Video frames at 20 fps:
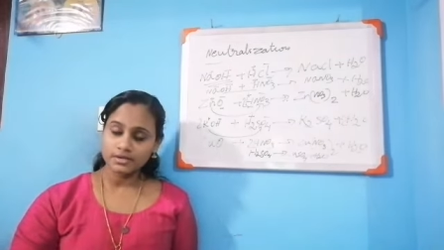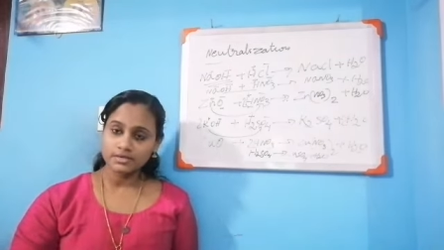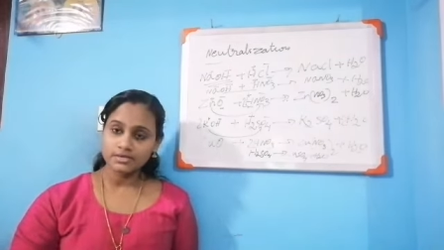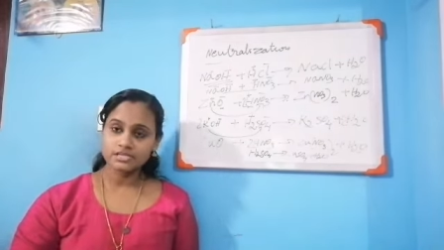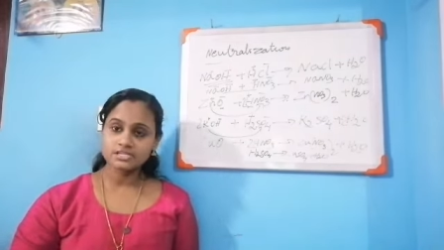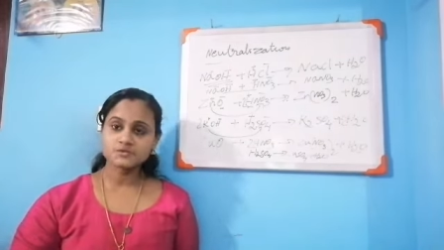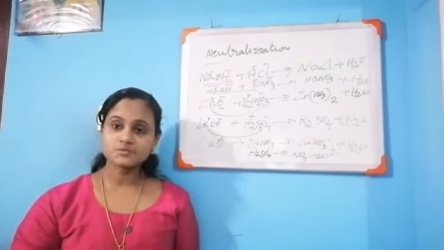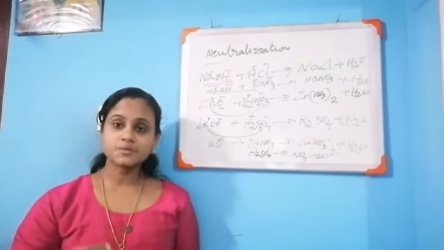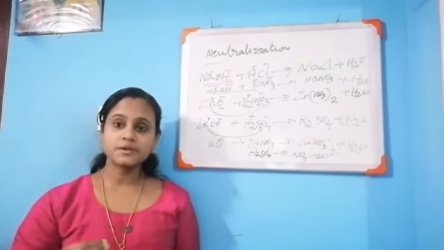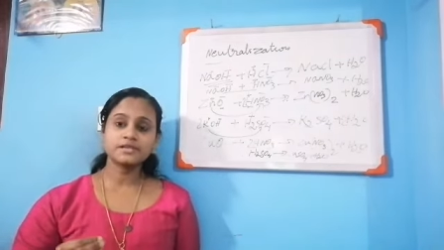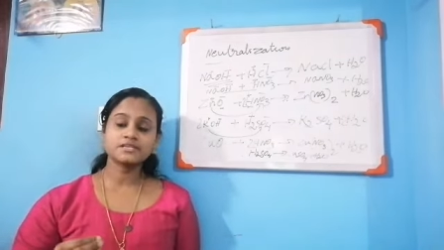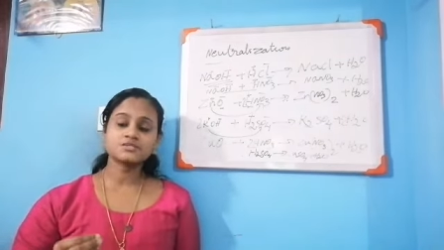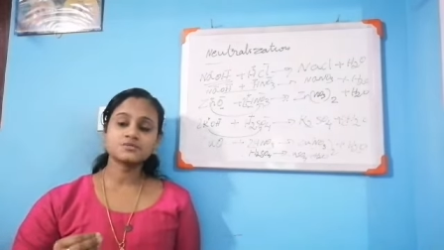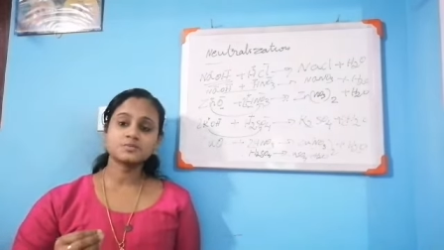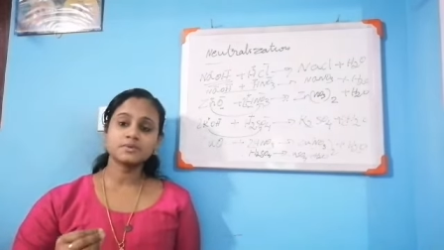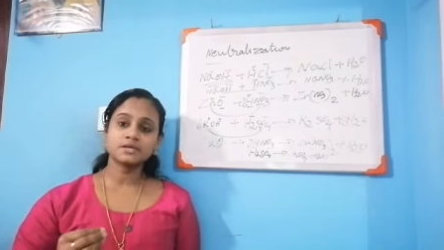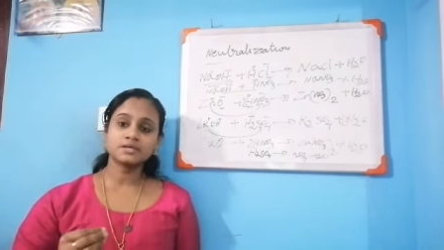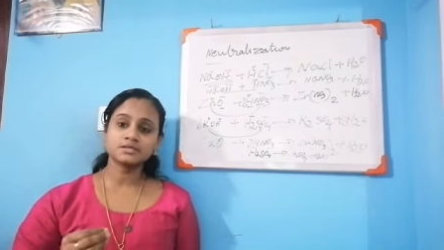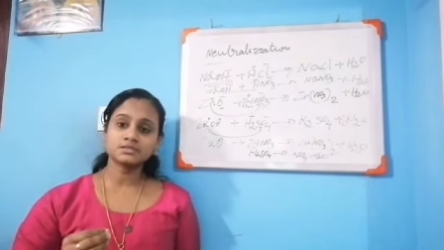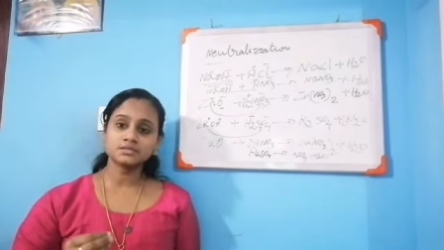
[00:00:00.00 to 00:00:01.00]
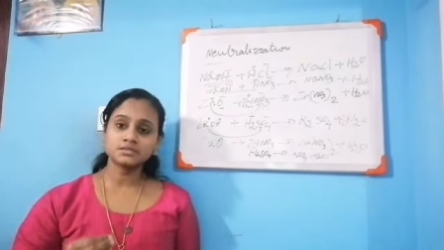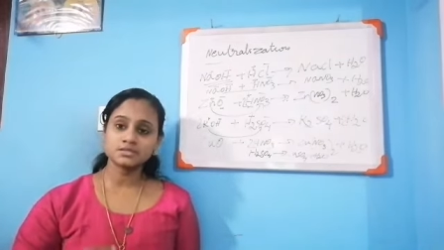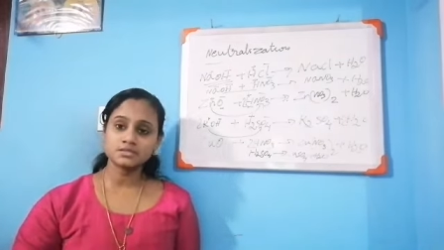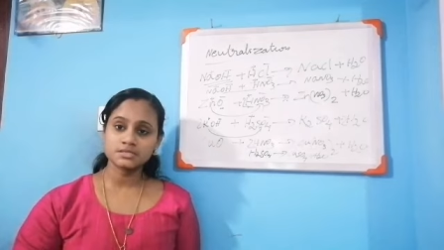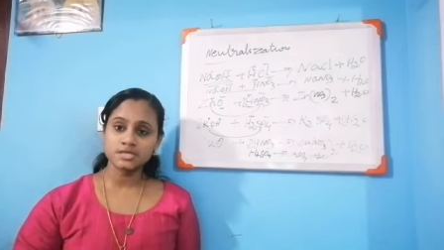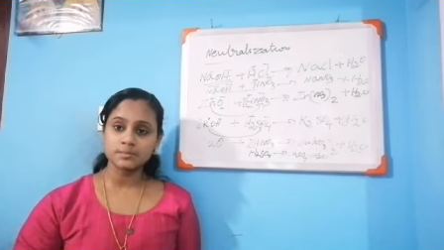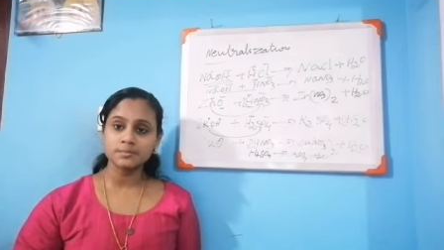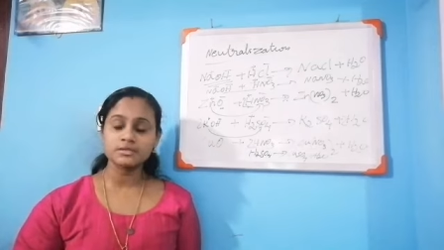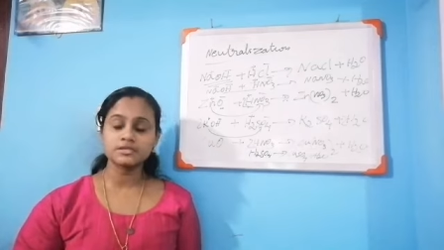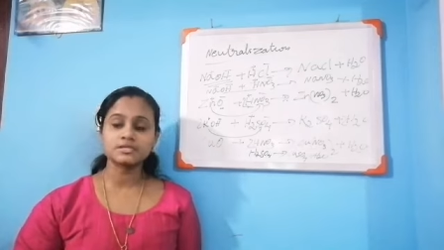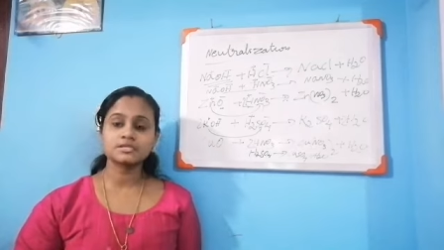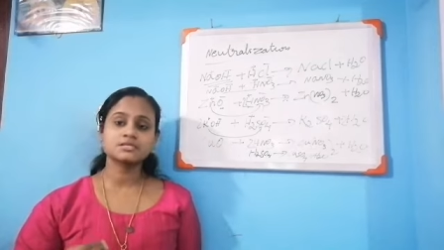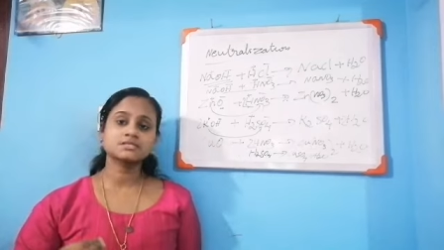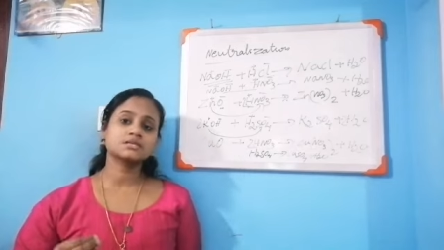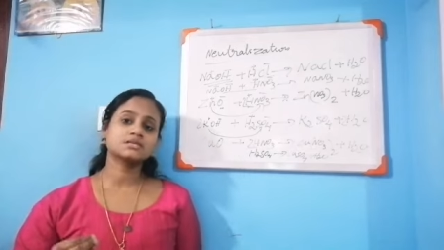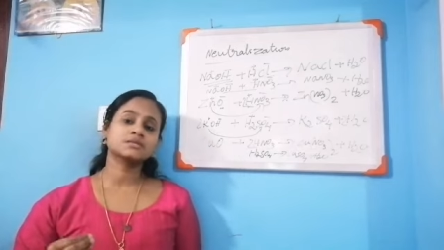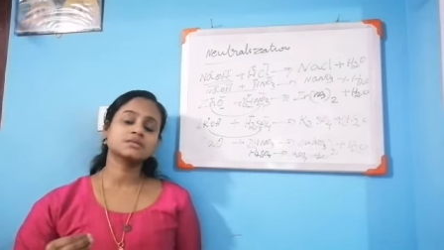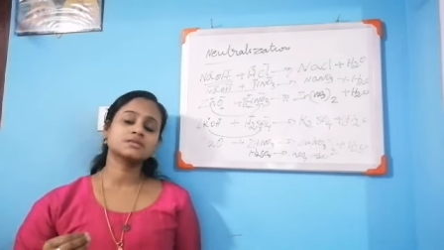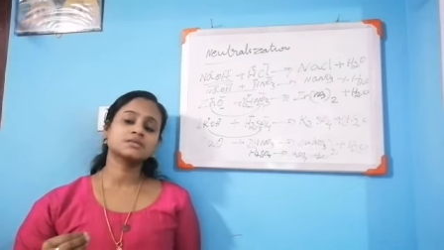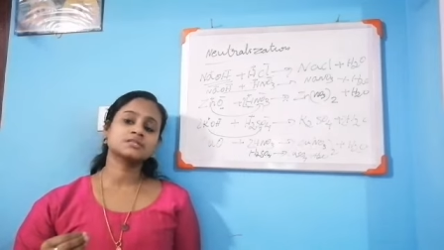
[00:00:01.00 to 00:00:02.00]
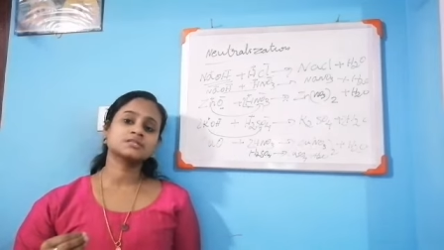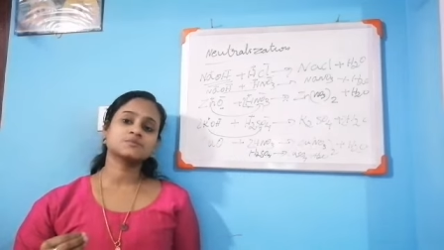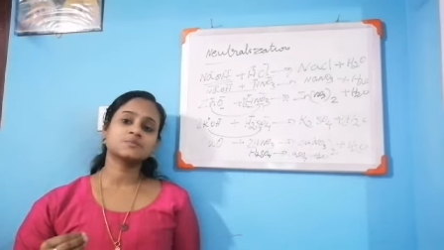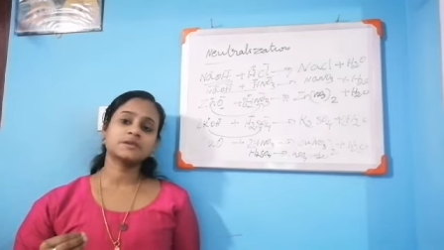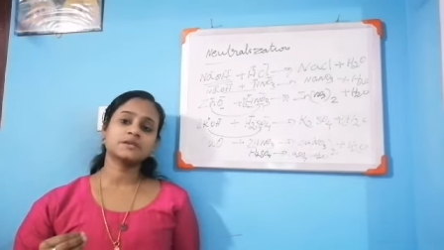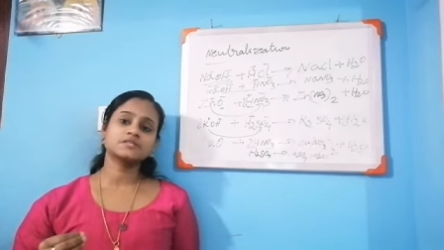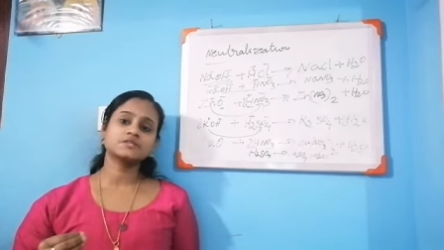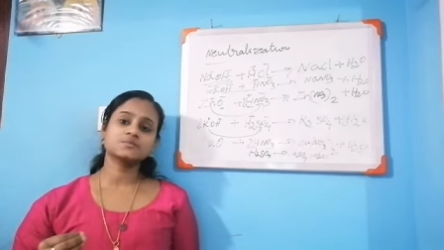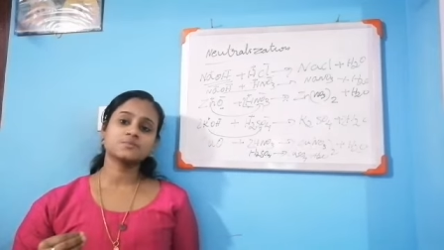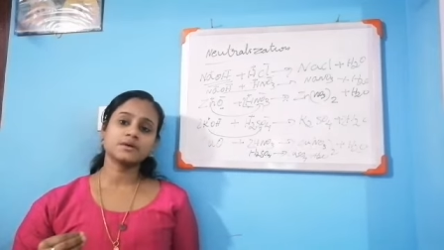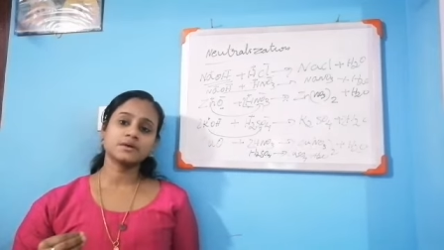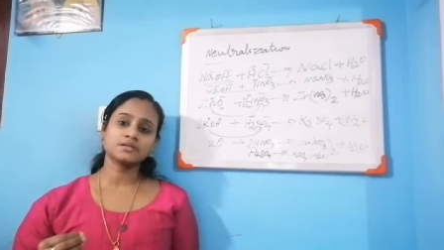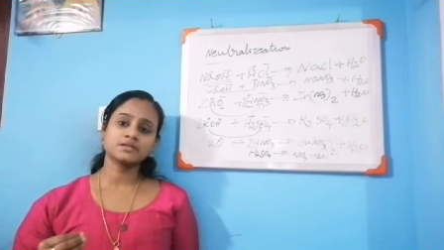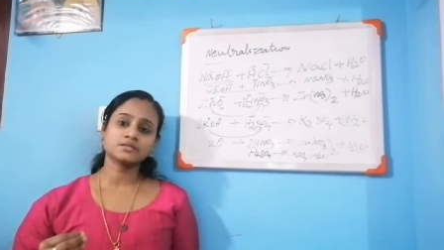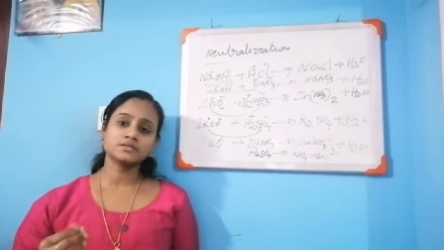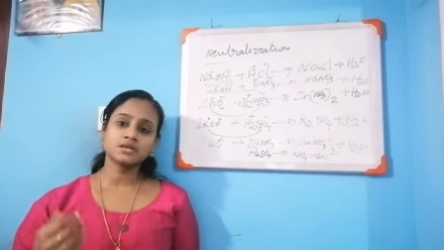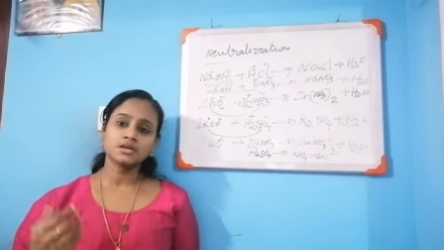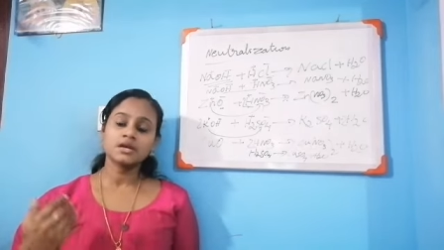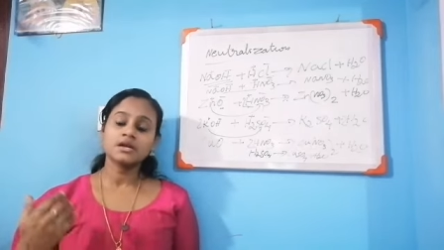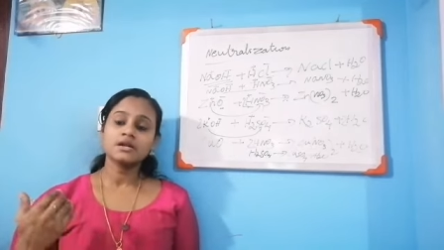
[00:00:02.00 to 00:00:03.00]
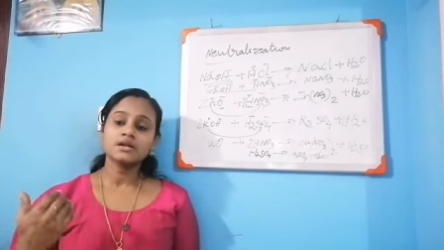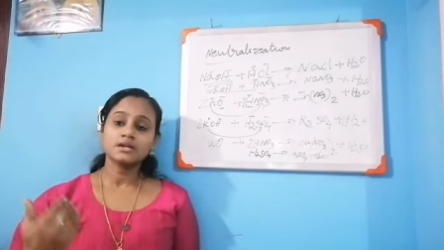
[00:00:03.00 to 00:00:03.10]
displacement, double displacement,